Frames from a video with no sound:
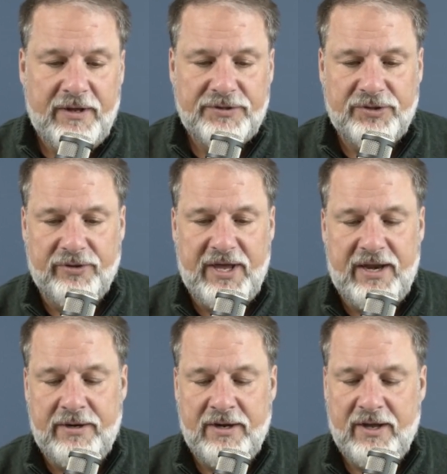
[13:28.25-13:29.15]
So
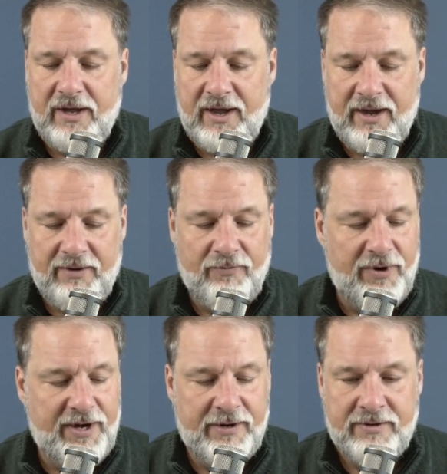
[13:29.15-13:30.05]
then,
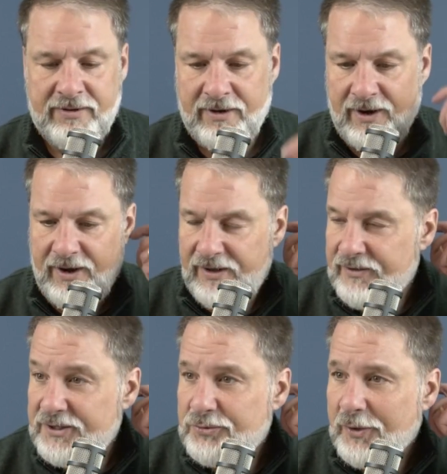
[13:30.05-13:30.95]
when
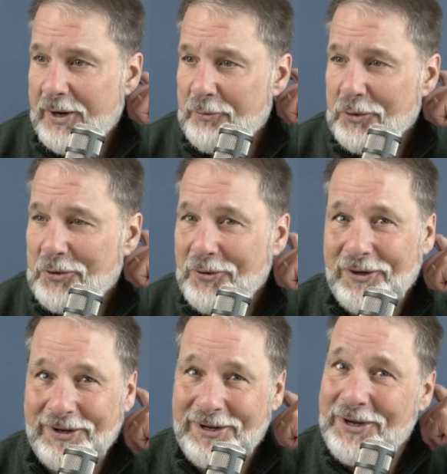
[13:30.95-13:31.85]
I'm
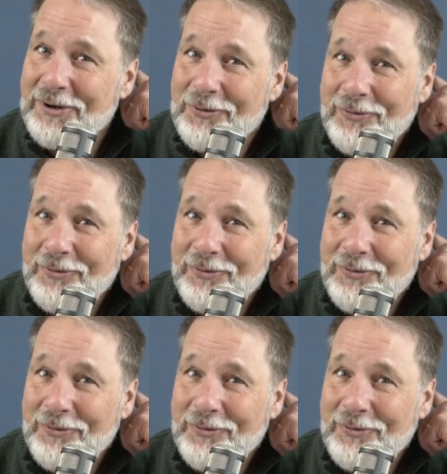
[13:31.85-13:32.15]
recording here,